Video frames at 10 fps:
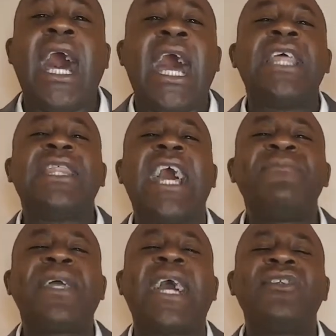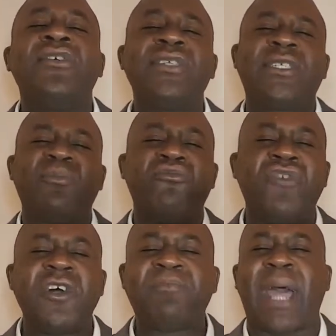I then began doing some
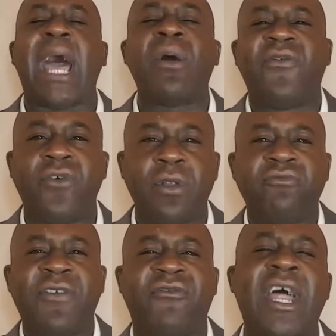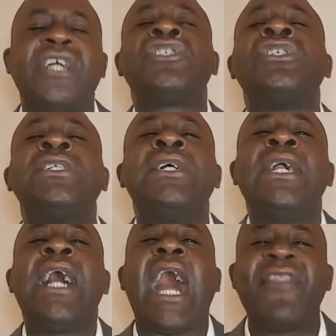real powerful reflection.
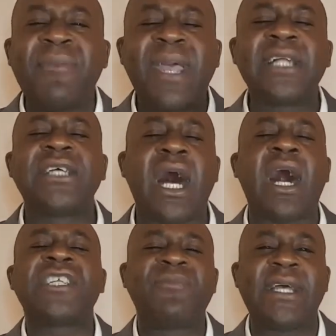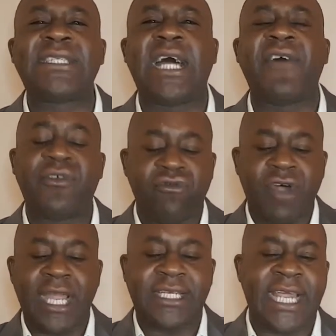I then began to ask myself and
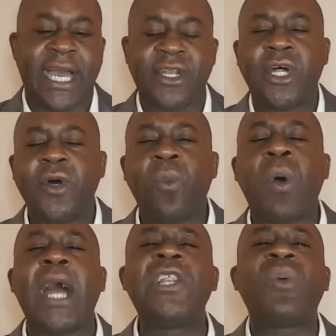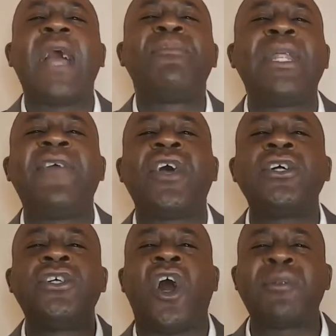write down, why do I believe
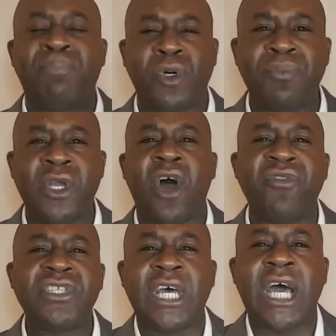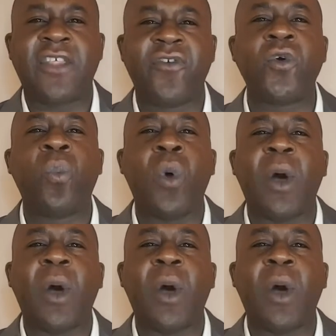that God put me on this earth for?